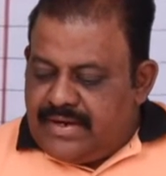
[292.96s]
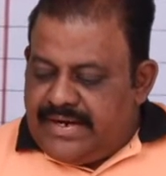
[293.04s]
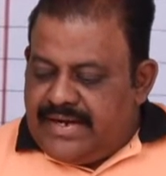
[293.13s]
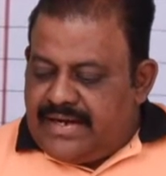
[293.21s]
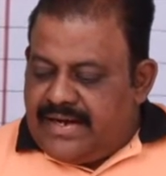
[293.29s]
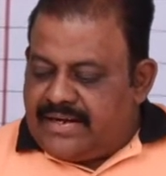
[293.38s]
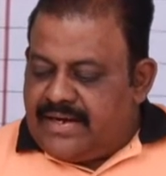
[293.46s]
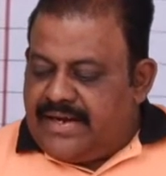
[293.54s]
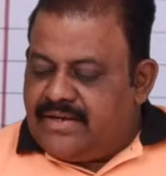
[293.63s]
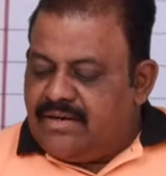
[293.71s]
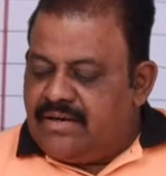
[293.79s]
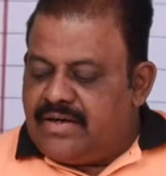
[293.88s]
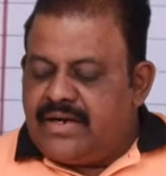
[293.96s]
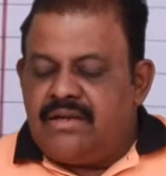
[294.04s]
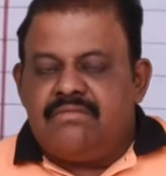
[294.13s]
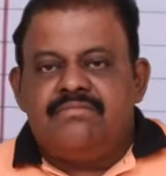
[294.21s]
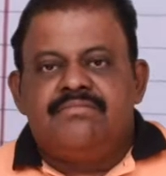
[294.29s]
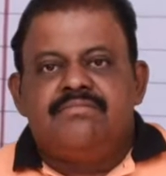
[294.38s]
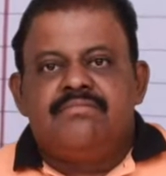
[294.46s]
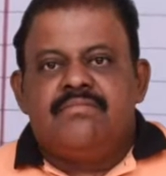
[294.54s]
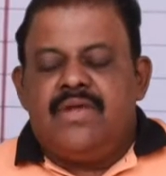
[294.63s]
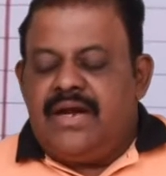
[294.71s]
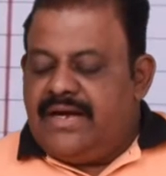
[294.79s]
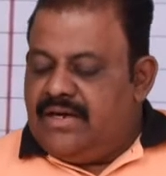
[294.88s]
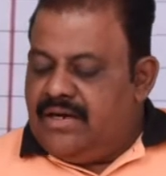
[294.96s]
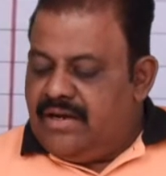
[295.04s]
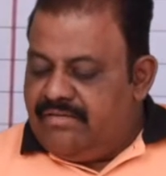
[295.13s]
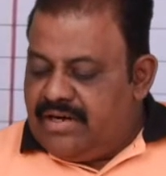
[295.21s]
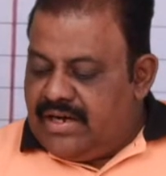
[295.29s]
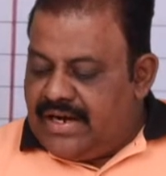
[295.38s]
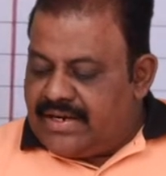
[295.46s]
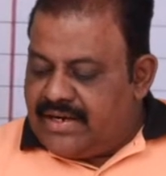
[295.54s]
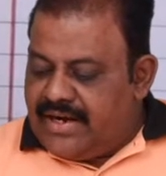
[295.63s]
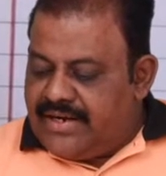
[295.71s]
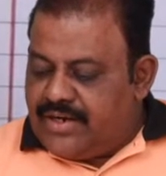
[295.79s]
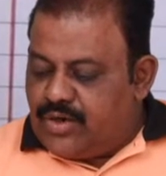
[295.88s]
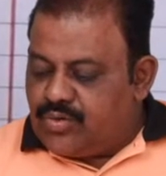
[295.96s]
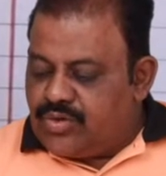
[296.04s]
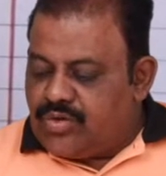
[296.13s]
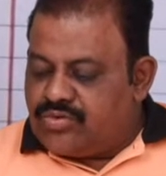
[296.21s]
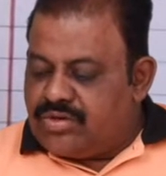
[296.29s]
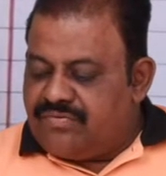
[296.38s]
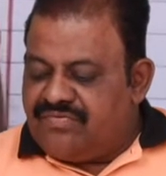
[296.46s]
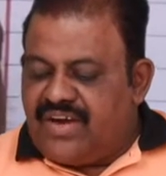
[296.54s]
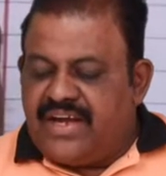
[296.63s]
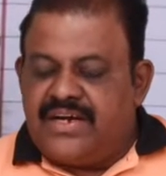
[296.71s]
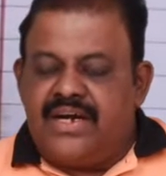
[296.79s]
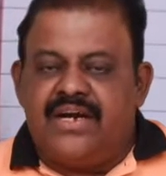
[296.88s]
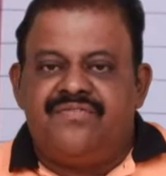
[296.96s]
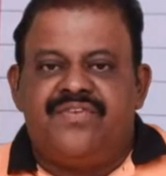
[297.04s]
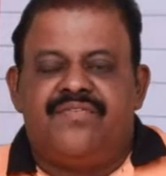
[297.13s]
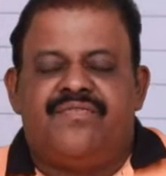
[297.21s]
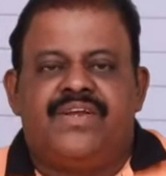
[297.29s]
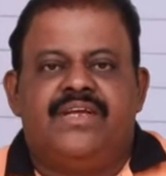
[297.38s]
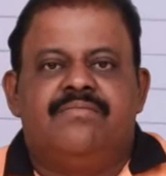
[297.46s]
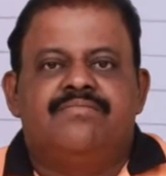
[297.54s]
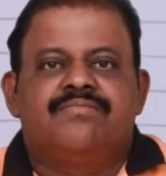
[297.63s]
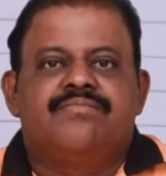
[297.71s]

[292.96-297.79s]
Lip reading: 8,900 and 11,92,550.